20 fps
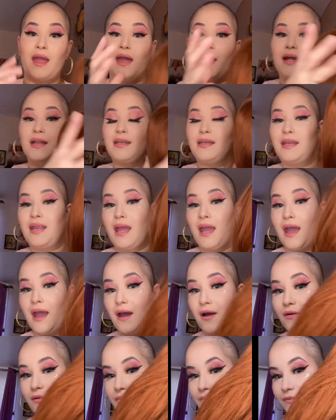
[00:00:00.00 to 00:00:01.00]

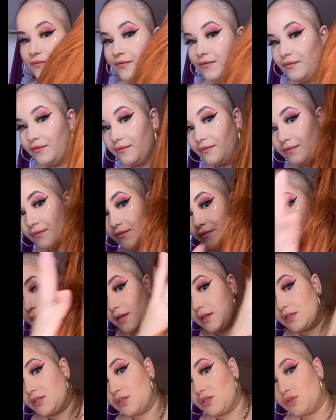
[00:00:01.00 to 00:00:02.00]
Now,
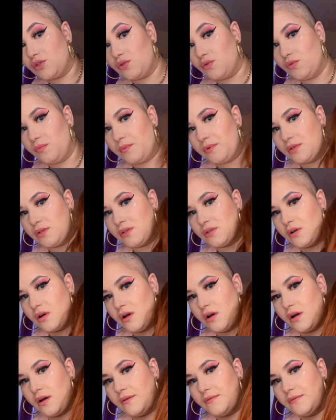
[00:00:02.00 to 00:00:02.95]
and it's super soft.